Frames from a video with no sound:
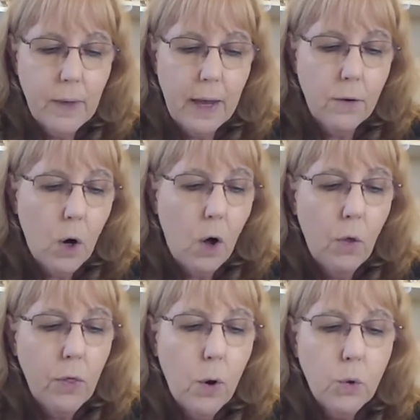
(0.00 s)
And
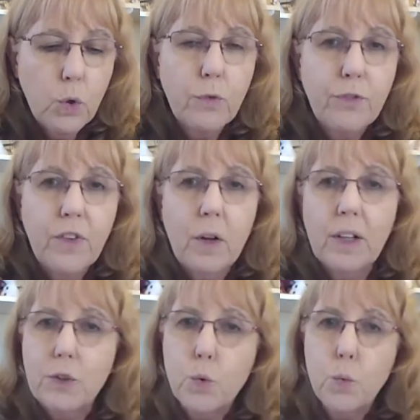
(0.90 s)
although you feel
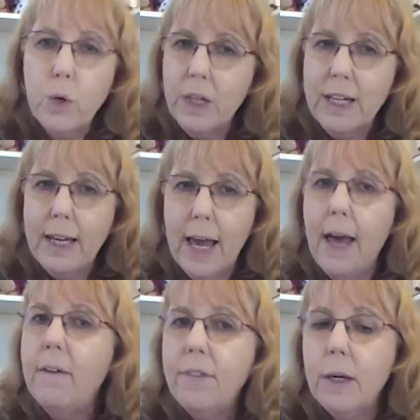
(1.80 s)
it's really
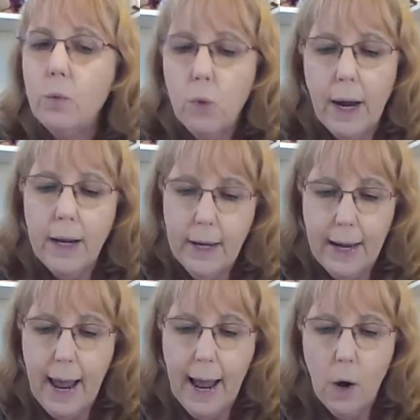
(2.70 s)
heavy right
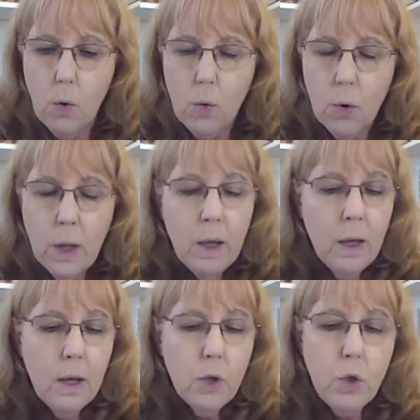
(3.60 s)
now,
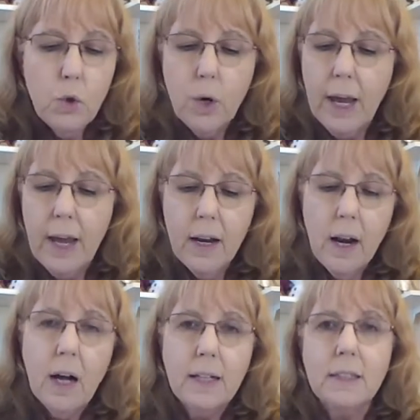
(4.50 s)
you
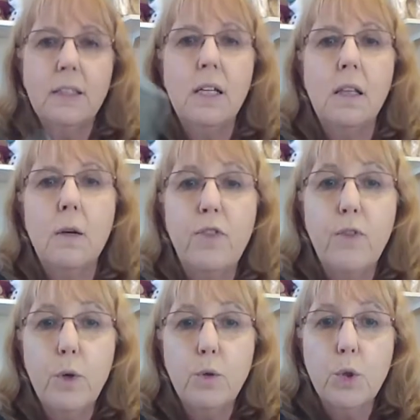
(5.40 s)
cannot see the
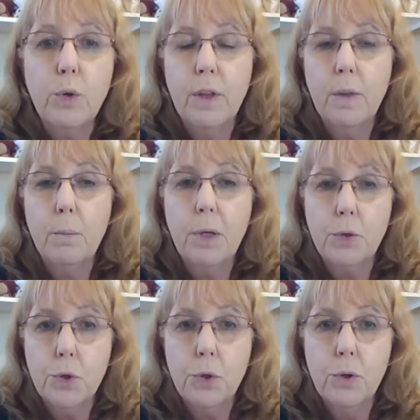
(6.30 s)
future in the
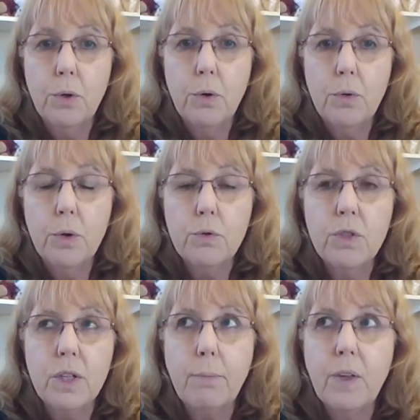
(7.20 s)
picture.
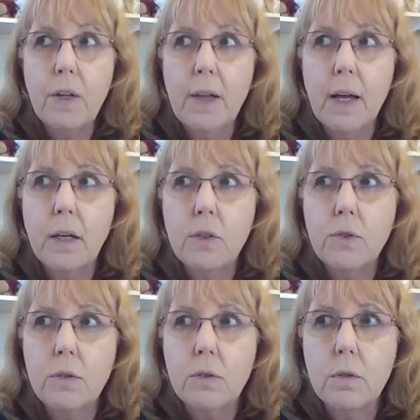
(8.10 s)
There's something that
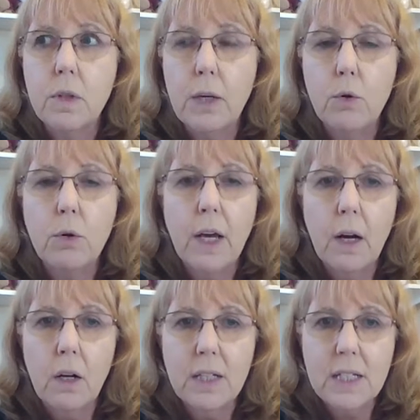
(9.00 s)
you
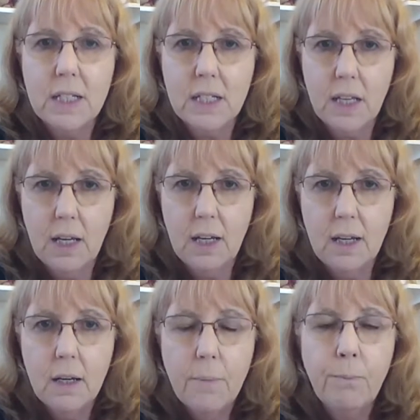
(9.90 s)
cannot see.